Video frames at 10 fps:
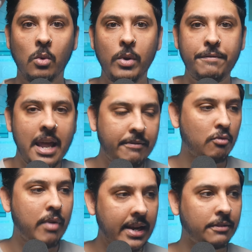We've never
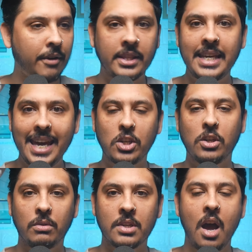rectified the
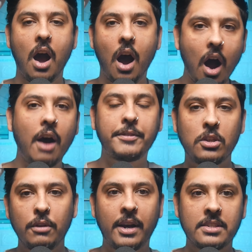issues after
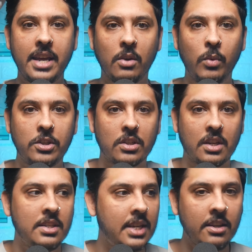2008. We just
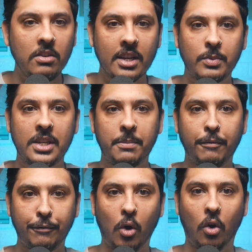continued as we did
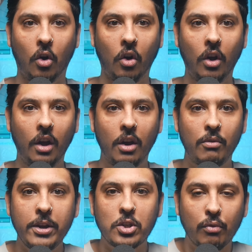before.
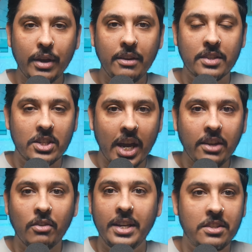Rachel Reeves
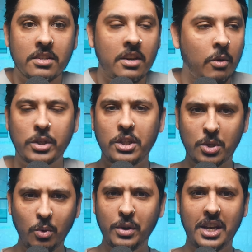genuinely doesn't know what she's
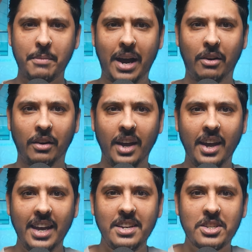talking about.
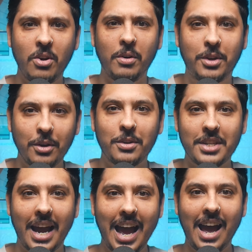And it's not good
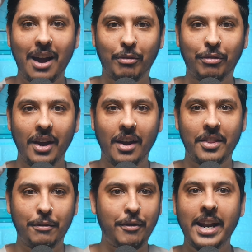to have
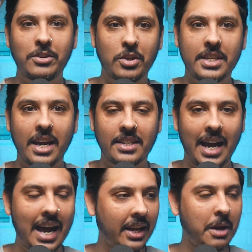the financial sector
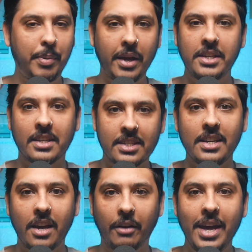act like a bloody
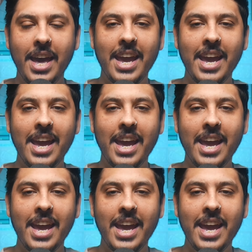casino.